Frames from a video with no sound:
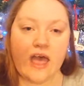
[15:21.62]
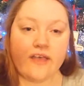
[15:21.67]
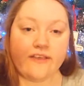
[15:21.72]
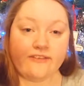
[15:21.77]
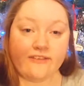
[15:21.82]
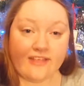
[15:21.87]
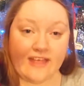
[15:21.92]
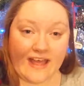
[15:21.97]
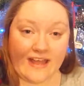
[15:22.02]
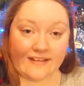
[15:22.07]

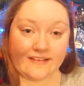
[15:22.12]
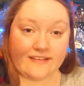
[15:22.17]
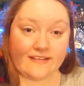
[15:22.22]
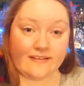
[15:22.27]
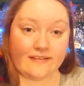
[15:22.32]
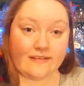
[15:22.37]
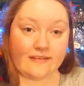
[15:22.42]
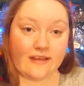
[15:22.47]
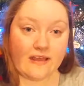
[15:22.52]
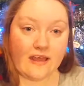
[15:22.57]
So
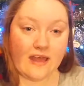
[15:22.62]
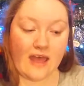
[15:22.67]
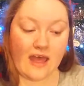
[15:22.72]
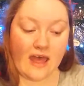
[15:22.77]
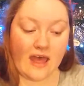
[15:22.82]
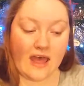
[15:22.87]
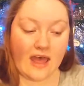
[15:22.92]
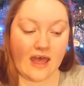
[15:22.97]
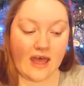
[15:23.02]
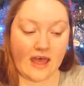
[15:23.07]
that's
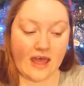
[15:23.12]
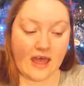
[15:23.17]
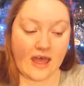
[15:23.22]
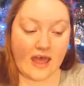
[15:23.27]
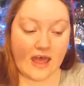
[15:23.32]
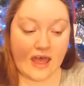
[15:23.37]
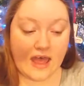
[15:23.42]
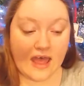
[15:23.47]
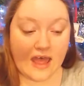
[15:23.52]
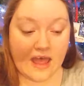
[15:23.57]

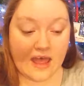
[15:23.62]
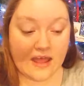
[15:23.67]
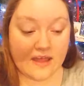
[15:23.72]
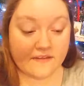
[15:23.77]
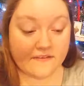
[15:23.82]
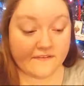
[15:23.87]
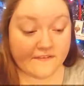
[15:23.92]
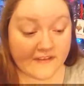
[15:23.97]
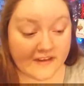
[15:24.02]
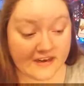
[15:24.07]

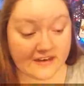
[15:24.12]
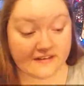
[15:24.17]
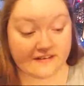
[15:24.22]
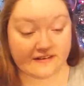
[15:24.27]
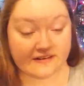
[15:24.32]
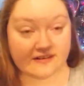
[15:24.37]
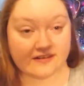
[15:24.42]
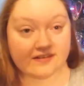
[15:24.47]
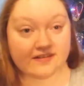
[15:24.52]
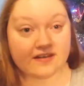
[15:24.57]

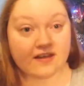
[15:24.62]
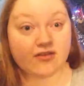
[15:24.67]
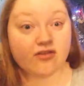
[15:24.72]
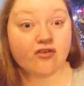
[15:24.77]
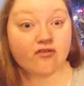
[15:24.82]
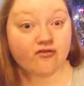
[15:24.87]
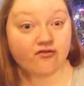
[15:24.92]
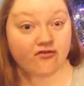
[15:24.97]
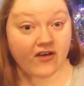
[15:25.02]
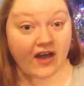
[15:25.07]
finishes the